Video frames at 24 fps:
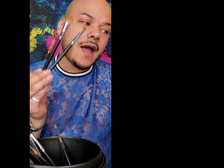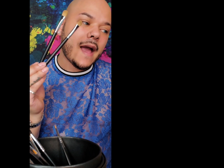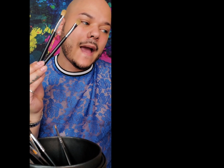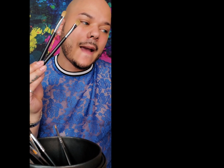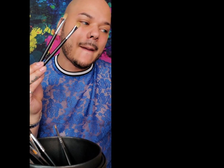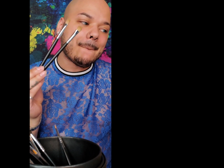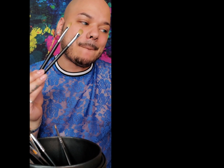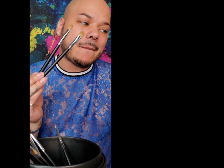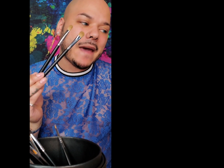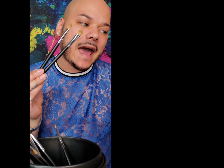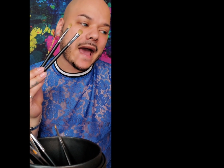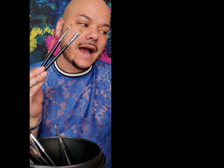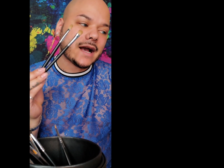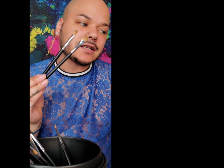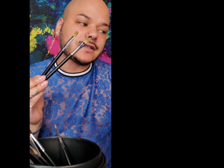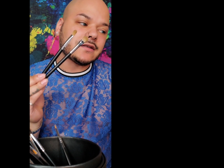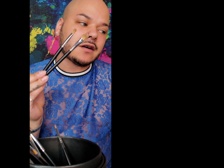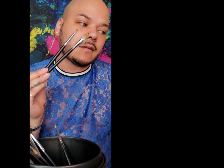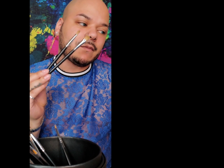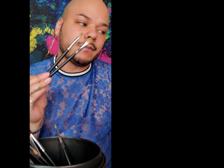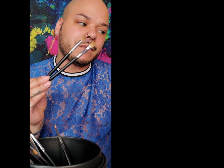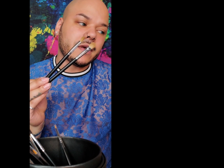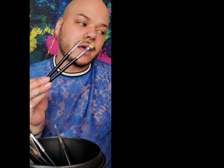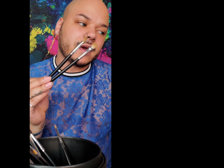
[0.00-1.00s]
and packs
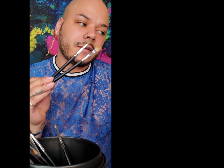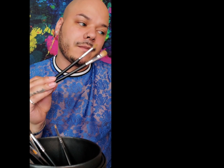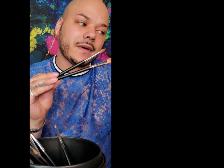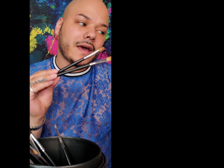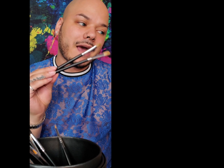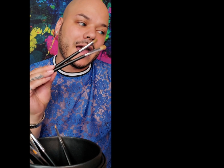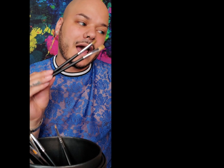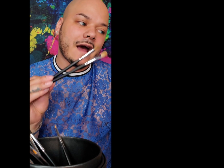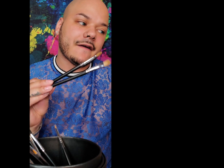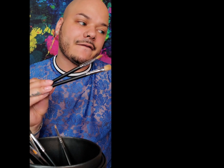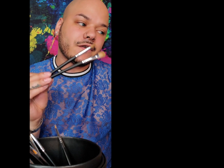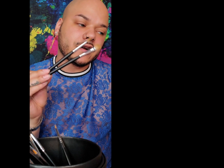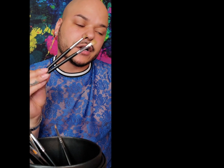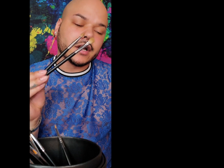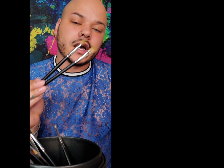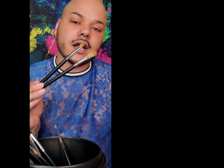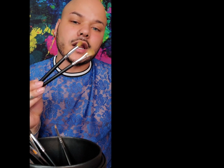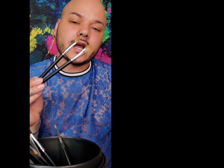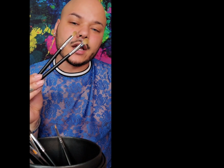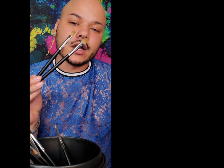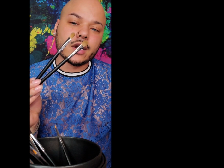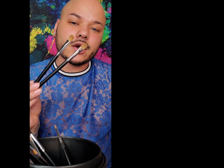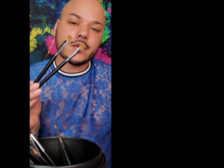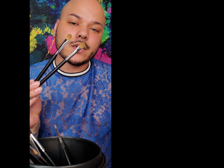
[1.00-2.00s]
on pigment after
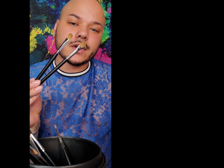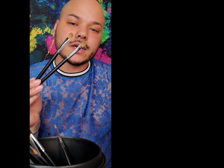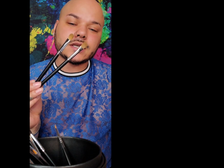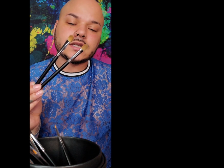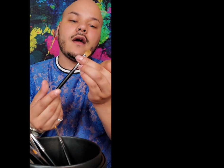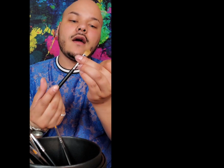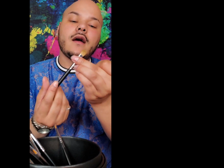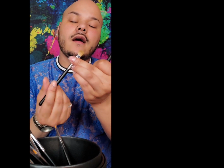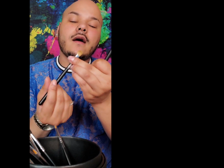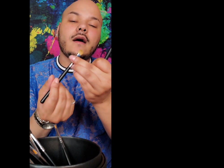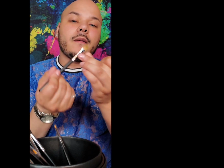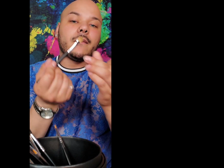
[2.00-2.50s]
cutting a crease.